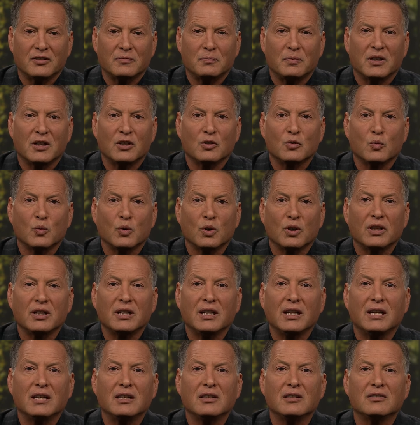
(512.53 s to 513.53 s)
because we're going to
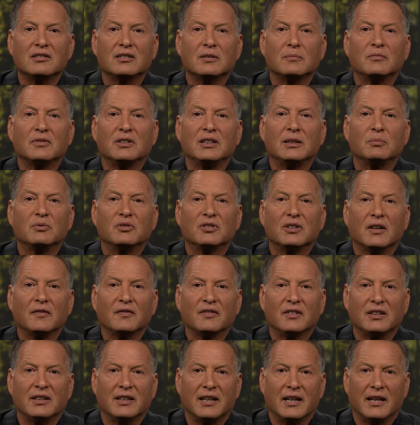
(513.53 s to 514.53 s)
get into some deep stuff
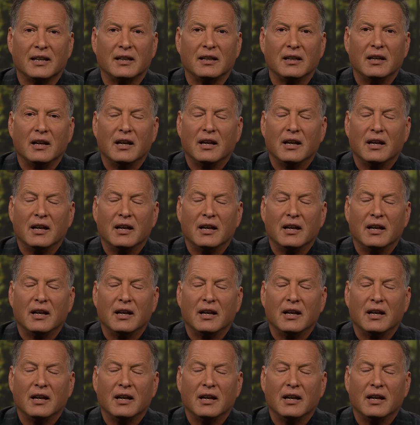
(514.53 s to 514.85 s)
today.